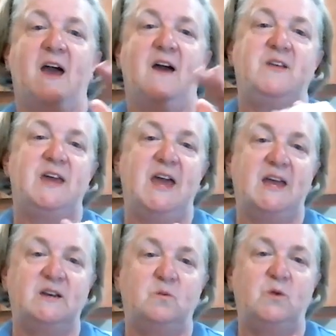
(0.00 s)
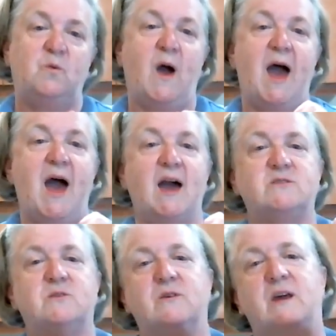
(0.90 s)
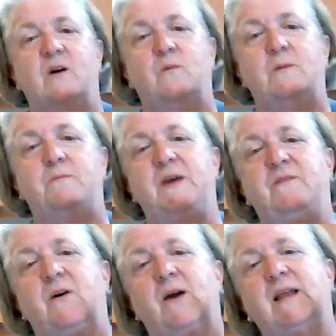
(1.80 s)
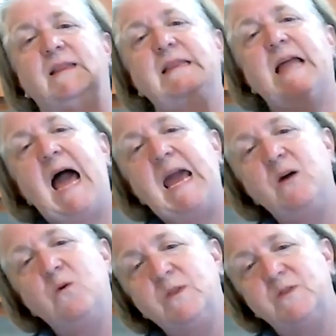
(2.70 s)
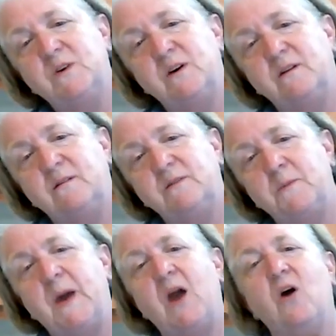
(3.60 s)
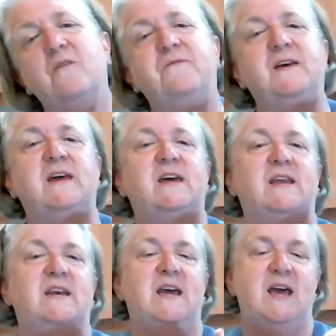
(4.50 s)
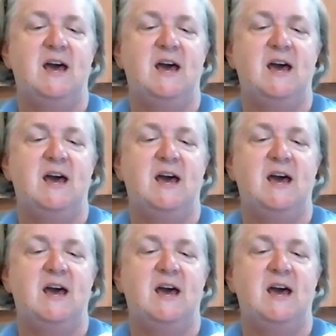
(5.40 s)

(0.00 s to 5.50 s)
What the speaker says: heavy-handed with wax or they would be very light with the paraffin.